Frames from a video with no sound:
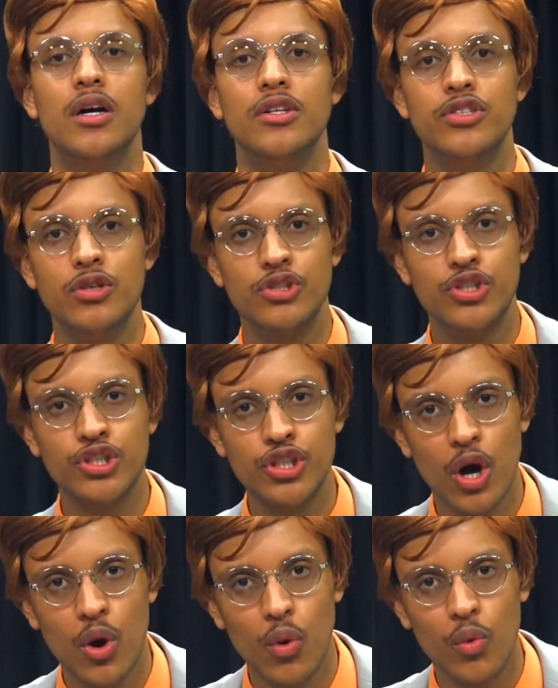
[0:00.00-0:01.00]
to
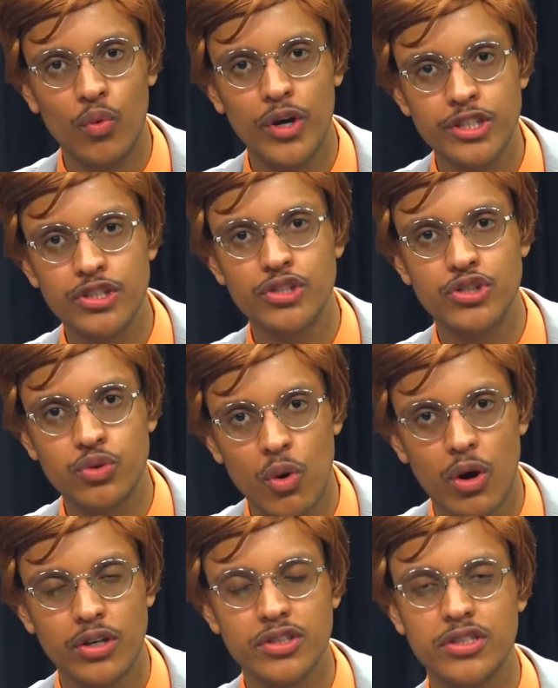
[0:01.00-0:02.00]
show Richard
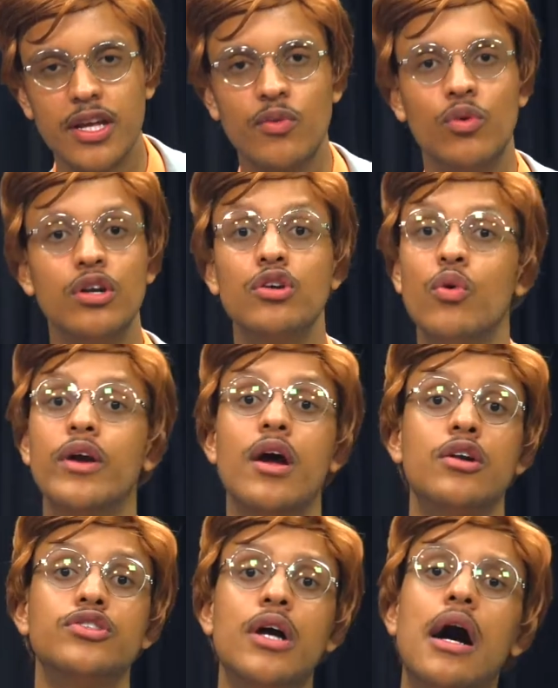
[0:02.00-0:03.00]
Schwartz that we're doing
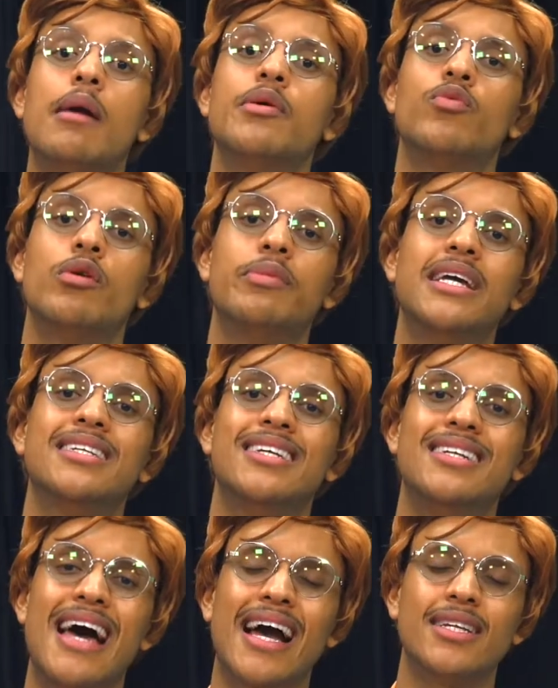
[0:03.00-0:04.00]
our job and we're being
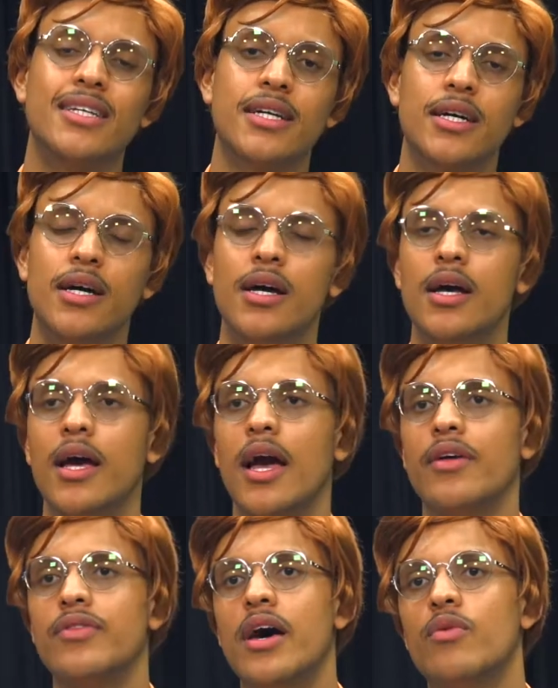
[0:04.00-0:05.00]
didactic
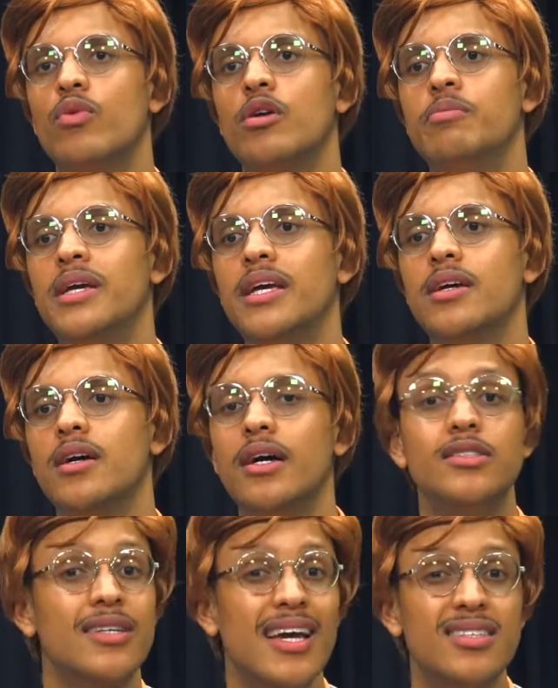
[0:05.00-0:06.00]
and that we're being uh,
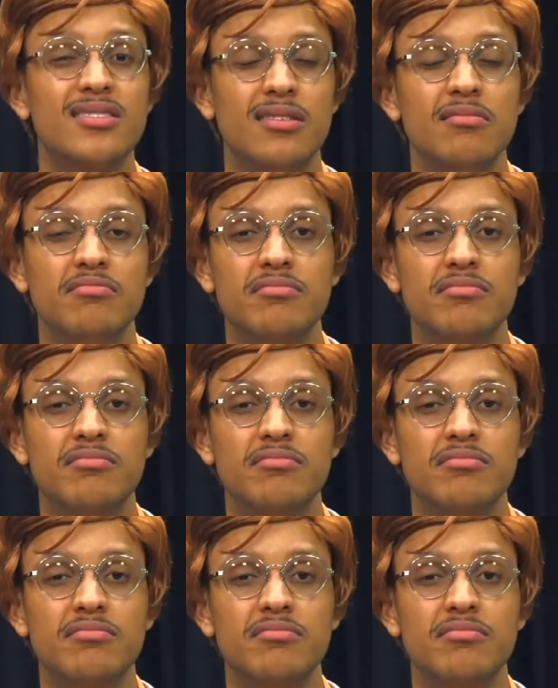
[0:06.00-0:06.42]
educational.